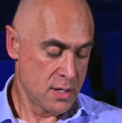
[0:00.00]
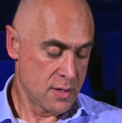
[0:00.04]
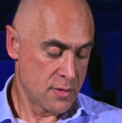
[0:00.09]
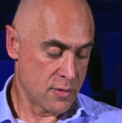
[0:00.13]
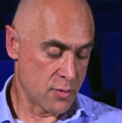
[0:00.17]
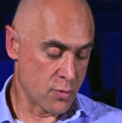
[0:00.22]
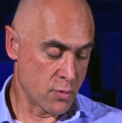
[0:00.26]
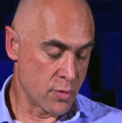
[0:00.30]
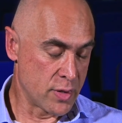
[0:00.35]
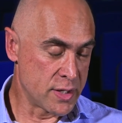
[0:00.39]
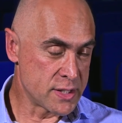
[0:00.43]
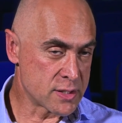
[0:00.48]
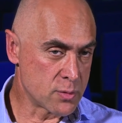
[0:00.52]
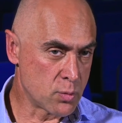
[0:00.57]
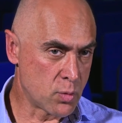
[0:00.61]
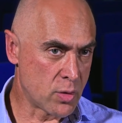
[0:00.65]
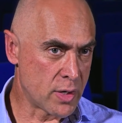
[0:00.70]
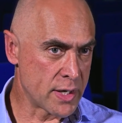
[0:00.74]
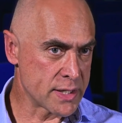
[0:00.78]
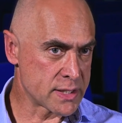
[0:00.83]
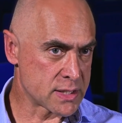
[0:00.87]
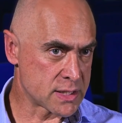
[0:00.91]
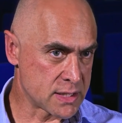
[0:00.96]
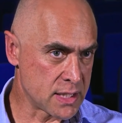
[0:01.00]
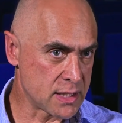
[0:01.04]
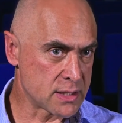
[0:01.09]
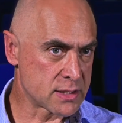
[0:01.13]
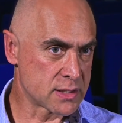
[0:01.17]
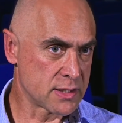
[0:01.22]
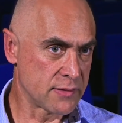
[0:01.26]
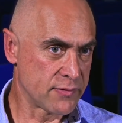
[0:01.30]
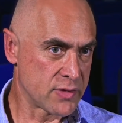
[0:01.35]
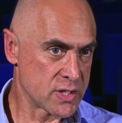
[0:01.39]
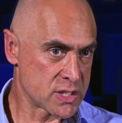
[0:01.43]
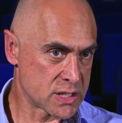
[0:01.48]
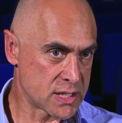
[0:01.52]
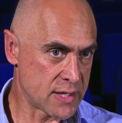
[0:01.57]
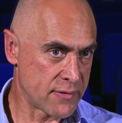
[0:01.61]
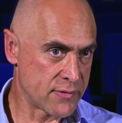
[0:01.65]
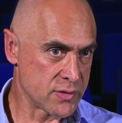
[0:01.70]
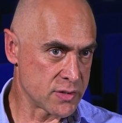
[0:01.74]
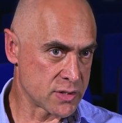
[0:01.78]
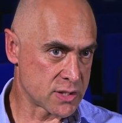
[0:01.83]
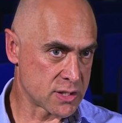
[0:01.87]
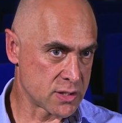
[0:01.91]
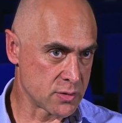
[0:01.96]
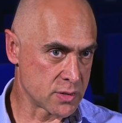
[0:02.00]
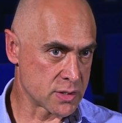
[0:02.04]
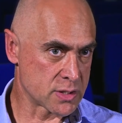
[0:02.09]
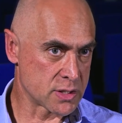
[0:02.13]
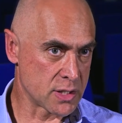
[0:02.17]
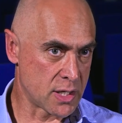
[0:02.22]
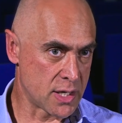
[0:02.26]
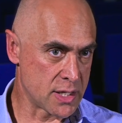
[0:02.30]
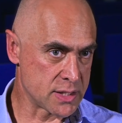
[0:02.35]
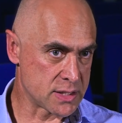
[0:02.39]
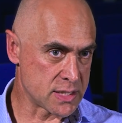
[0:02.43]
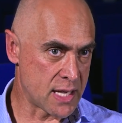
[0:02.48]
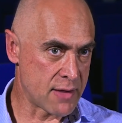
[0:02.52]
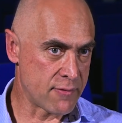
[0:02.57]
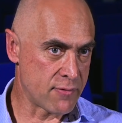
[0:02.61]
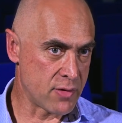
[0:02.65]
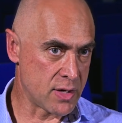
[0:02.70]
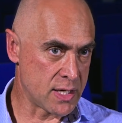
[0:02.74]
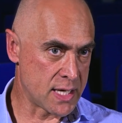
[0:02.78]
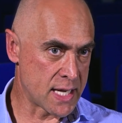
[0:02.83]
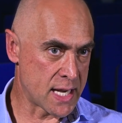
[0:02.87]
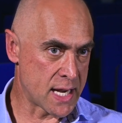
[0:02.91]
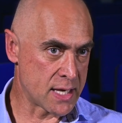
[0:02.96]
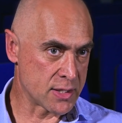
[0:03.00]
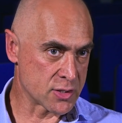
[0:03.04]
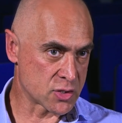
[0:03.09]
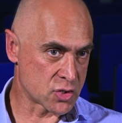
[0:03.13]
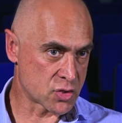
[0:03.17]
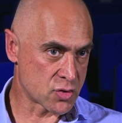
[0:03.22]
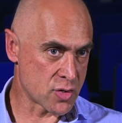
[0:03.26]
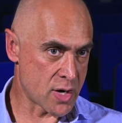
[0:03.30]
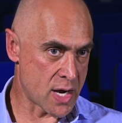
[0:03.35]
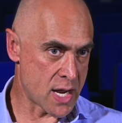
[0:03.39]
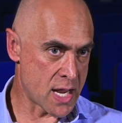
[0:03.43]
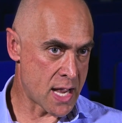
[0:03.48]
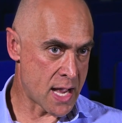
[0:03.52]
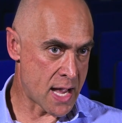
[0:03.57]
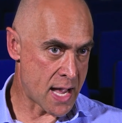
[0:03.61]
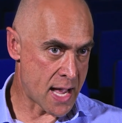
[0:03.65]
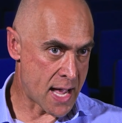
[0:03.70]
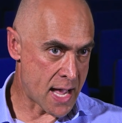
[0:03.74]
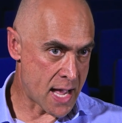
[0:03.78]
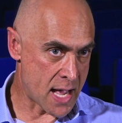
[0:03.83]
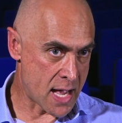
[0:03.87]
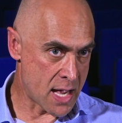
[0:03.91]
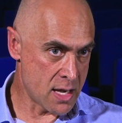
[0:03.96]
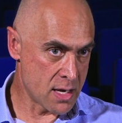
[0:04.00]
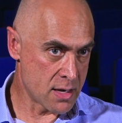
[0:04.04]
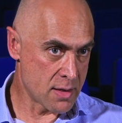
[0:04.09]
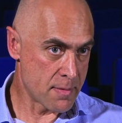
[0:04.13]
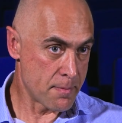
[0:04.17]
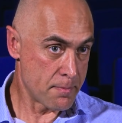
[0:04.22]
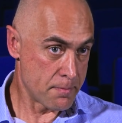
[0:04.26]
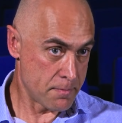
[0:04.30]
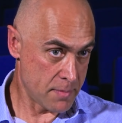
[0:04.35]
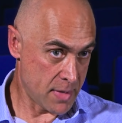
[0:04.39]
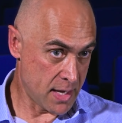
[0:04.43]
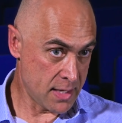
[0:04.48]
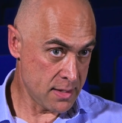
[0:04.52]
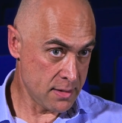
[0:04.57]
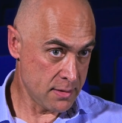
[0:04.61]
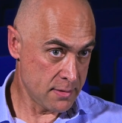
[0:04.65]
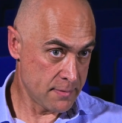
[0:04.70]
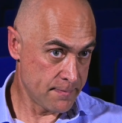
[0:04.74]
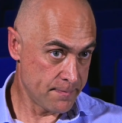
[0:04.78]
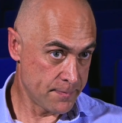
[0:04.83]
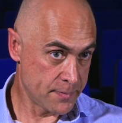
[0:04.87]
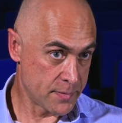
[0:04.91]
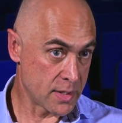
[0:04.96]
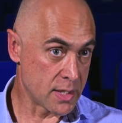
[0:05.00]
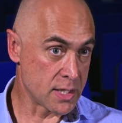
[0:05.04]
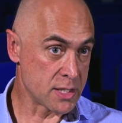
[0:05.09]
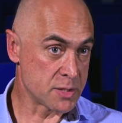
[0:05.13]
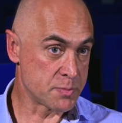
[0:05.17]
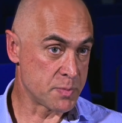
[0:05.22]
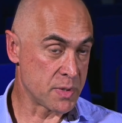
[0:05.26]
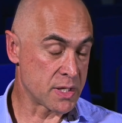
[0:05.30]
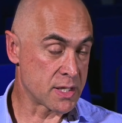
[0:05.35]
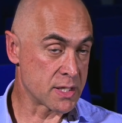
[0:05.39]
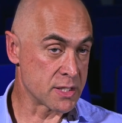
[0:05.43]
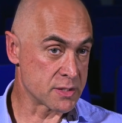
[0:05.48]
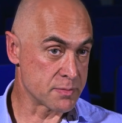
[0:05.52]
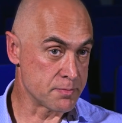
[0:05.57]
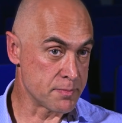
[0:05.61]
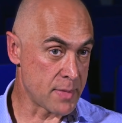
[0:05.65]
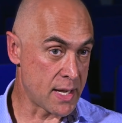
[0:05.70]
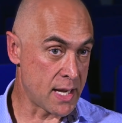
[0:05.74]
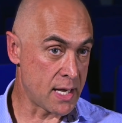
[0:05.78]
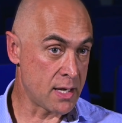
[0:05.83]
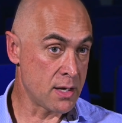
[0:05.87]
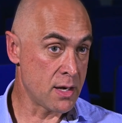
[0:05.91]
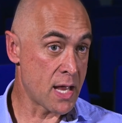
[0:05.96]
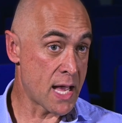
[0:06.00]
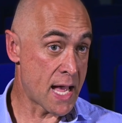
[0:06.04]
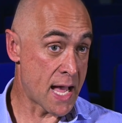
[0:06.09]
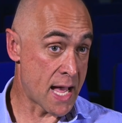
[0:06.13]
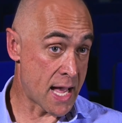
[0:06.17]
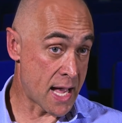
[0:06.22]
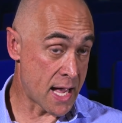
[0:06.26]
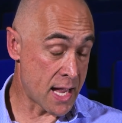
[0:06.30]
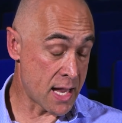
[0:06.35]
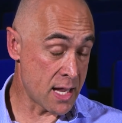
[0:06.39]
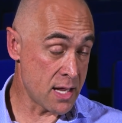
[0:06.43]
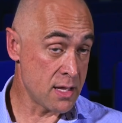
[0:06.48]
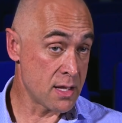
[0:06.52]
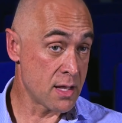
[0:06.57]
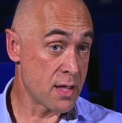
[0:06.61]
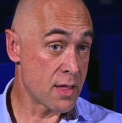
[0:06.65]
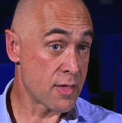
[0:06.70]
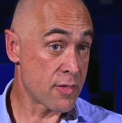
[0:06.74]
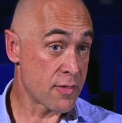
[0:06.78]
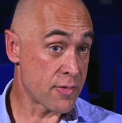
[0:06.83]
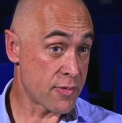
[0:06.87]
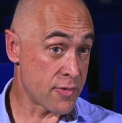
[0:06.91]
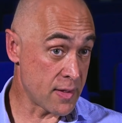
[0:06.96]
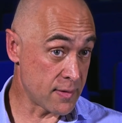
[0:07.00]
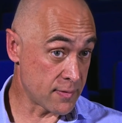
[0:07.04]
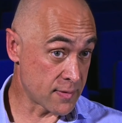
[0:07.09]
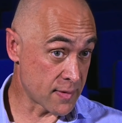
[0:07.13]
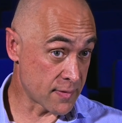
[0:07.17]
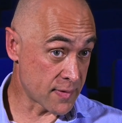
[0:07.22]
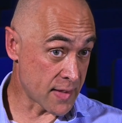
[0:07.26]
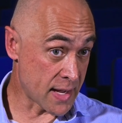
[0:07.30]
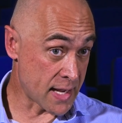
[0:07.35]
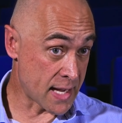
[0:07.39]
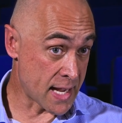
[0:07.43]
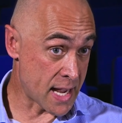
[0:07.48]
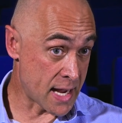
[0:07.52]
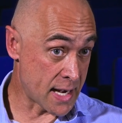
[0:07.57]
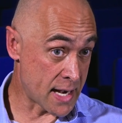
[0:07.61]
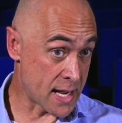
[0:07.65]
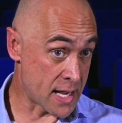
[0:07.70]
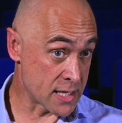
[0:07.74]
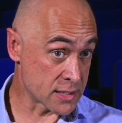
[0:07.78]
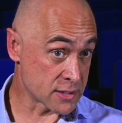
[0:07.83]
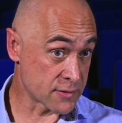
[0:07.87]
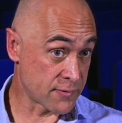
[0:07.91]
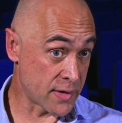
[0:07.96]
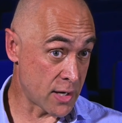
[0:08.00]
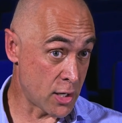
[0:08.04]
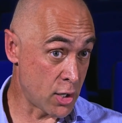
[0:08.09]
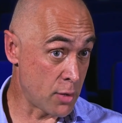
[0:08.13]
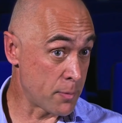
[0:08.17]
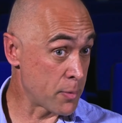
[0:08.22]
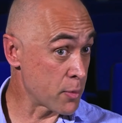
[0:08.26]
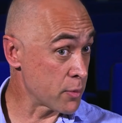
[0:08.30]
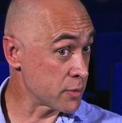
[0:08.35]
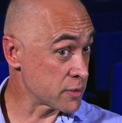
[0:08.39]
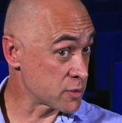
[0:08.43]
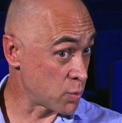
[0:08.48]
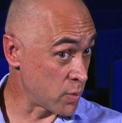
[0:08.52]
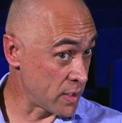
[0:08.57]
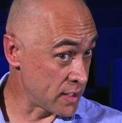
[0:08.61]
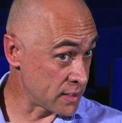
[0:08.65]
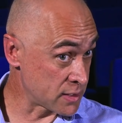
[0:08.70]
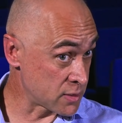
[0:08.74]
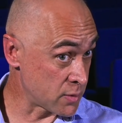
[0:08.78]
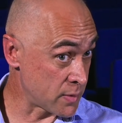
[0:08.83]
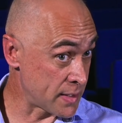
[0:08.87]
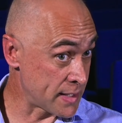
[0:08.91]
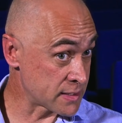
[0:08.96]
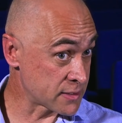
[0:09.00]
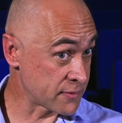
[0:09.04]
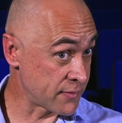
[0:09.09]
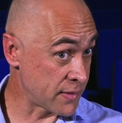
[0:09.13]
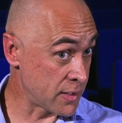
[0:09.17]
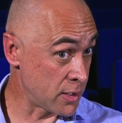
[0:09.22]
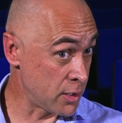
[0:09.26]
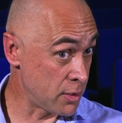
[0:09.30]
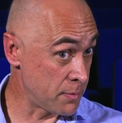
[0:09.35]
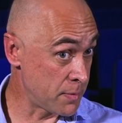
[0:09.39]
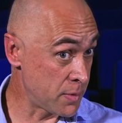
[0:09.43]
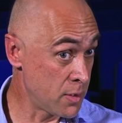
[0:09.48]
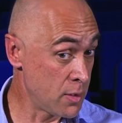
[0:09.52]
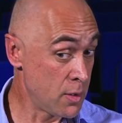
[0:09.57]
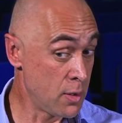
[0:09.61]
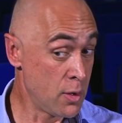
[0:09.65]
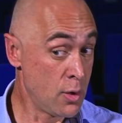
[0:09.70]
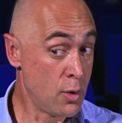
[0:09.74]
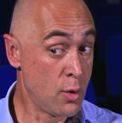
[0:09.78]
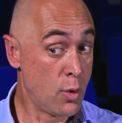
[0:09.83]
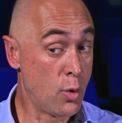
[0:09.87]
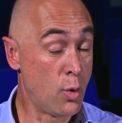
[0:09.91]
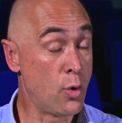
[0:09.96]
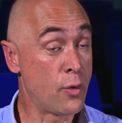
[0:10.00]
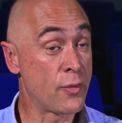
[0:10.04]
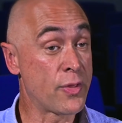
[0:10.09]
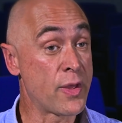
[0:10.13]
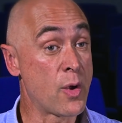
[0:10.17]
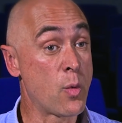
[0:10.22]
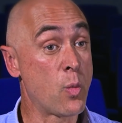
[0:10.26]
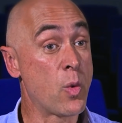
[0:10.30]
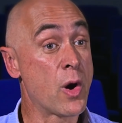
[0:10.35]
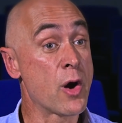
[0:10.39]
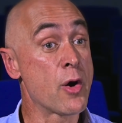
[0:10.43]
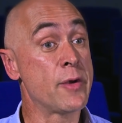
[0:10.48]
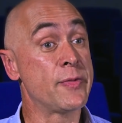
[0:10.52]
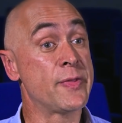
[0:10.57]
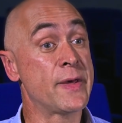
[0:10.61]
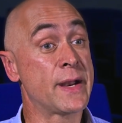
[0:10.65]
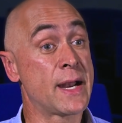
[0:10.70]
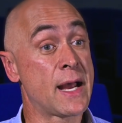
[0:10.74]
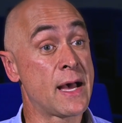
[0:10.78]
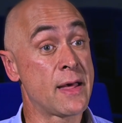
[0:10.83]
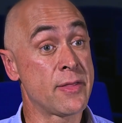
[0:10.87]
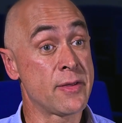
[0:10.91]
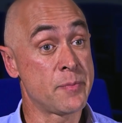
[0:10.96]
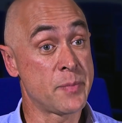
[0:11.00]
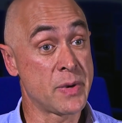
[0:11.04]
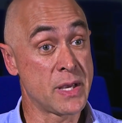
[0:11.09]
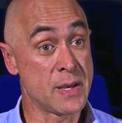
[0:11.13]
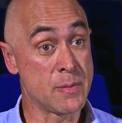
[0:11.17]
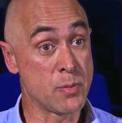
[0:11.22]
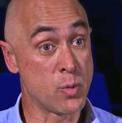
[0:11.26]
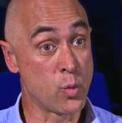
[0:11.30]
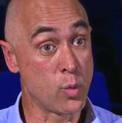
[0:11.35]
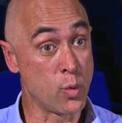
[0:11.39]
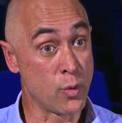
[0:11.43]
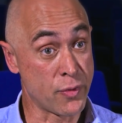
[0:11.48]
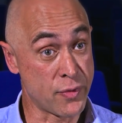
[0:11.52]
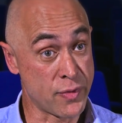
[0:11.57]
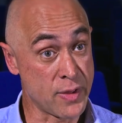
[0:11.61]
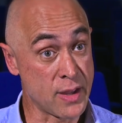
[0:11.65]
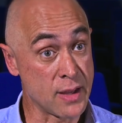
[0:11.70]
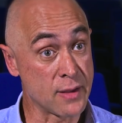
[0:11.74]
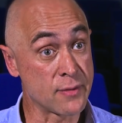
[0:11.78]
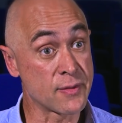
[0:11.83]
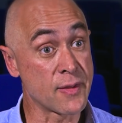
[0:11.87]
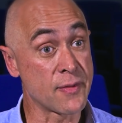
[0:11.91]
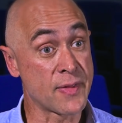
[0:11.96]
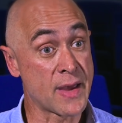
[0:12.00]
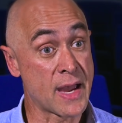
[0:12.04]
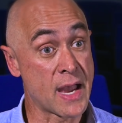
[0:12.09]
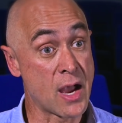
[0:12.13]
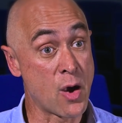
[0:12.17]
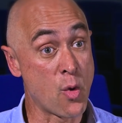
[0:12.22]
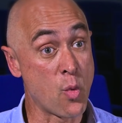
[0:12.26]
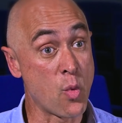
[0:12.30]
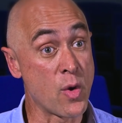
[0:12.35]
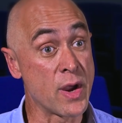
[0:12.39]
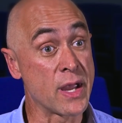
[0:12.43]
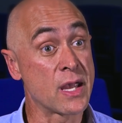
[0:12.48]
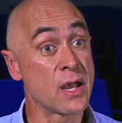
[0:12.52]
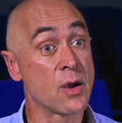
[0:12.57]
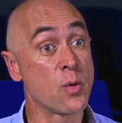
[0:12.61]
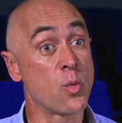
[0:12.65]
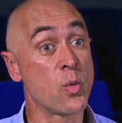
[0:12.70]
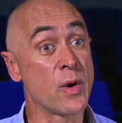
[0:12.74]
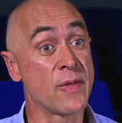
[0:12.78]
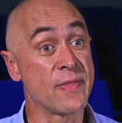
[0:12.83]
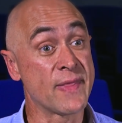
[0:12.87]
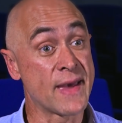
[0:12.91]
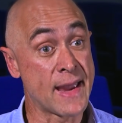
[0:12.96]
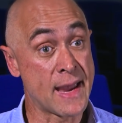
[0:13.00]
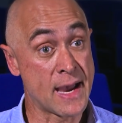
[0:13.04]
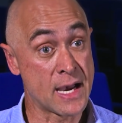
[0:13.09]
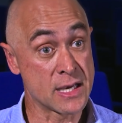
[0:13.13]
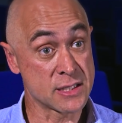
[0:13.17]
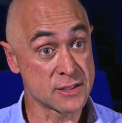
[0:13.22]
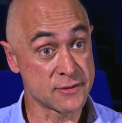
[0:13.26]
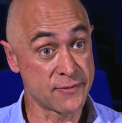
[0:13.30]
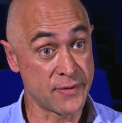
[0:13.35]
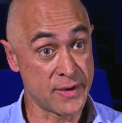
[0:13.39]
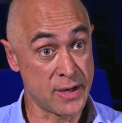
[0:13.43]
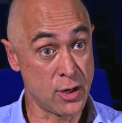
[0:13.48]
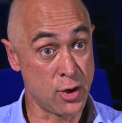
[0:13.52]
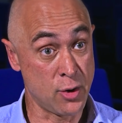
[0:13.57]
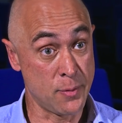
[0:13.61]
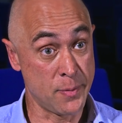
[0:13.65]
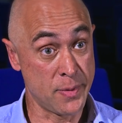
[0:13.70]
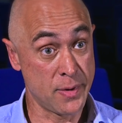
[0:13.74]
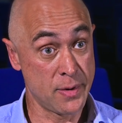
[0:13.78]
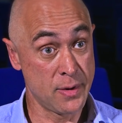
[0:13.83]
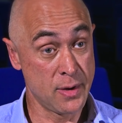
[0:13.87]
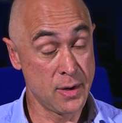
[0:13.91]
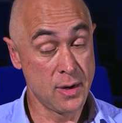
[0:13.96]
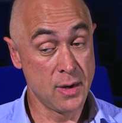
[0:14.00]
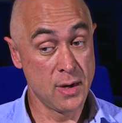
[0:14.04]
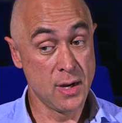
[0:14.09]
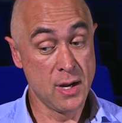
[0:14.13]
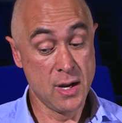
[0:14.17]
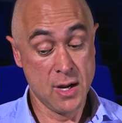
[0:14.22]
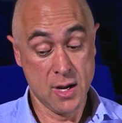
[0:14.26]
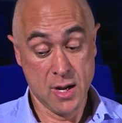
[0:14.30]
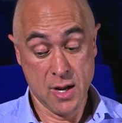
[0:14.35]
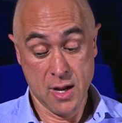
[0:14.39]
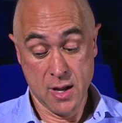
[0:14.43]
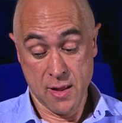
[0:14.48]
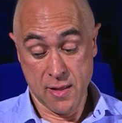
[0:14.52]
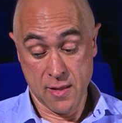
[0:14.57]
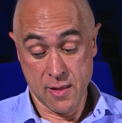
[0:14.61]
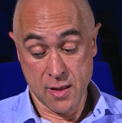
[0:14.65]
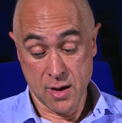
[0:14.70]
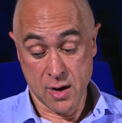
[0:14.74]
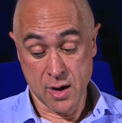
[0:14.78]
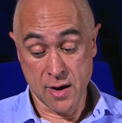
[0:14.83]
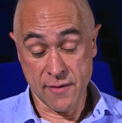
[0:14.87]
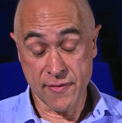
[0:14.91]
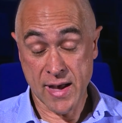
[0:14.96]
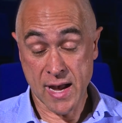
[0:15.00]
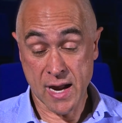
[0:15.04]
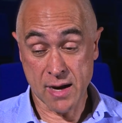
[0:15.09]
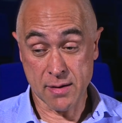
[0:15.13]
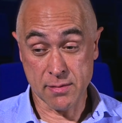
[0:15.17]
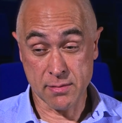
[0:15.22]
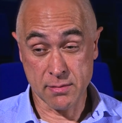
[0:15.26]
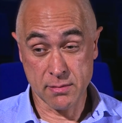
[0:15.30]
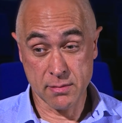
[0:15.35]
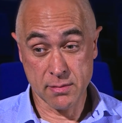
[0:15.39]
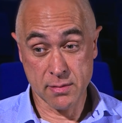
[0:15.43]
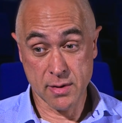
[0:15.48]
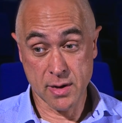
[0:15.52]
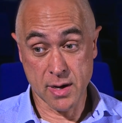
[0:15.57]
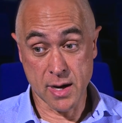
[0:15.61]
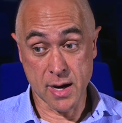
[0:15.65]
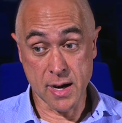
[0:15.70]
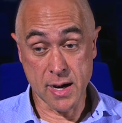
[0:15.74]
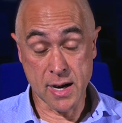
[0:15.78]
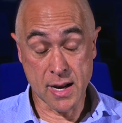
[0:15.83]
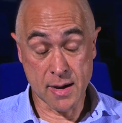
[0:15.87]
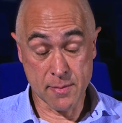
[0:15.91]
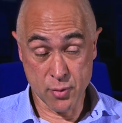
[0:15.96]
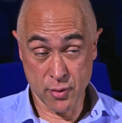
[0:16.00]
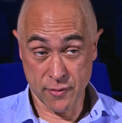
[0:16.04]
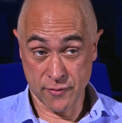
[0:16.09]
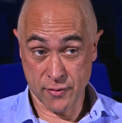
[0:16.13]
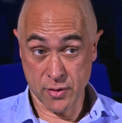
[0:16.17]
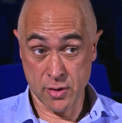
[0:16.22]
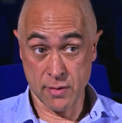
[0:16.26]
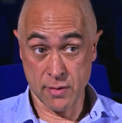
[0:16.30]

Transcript: the reason why six of the seven suicides every day in Australia are men is because men, A, think that they can't ask for help or it's weak to ask for help, or they're worried that other people will think that they are weak when they ask for help. I've had a number of